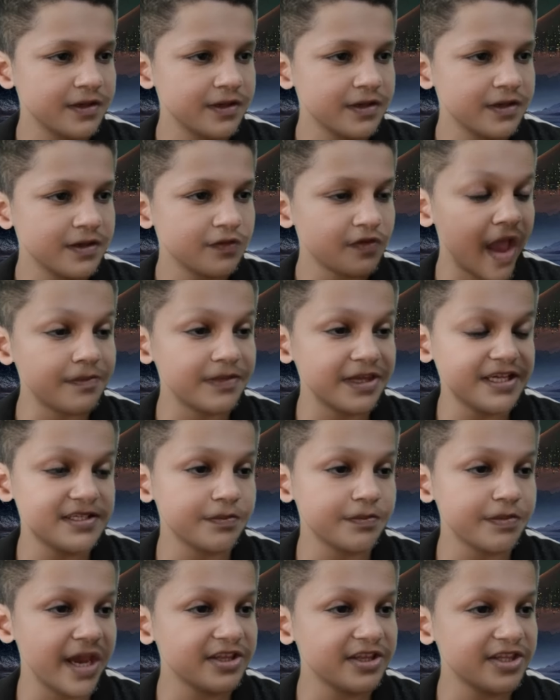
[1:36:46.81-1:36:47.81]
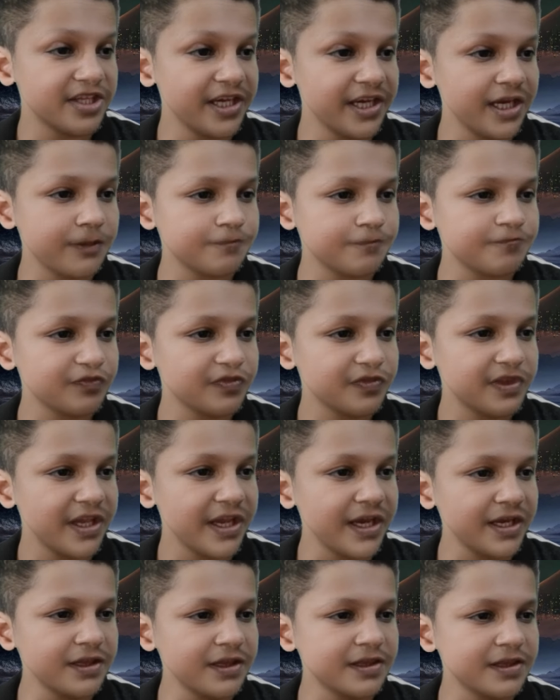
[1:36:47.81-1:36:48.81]
Family is a big theme
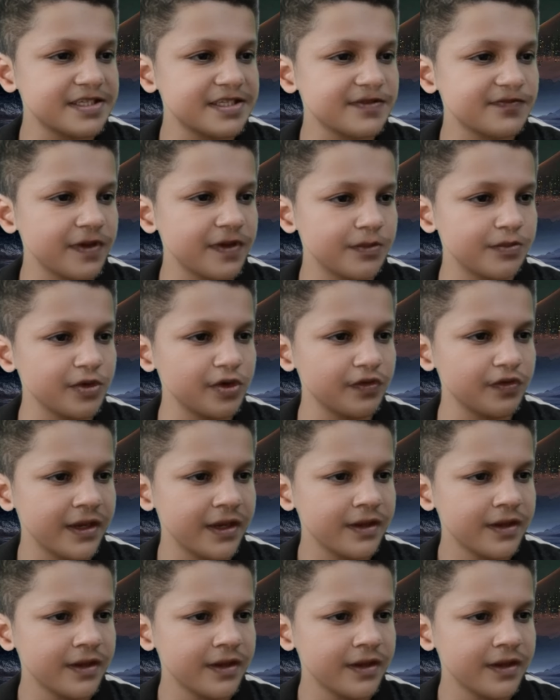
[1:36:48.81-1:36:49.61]
in this film movie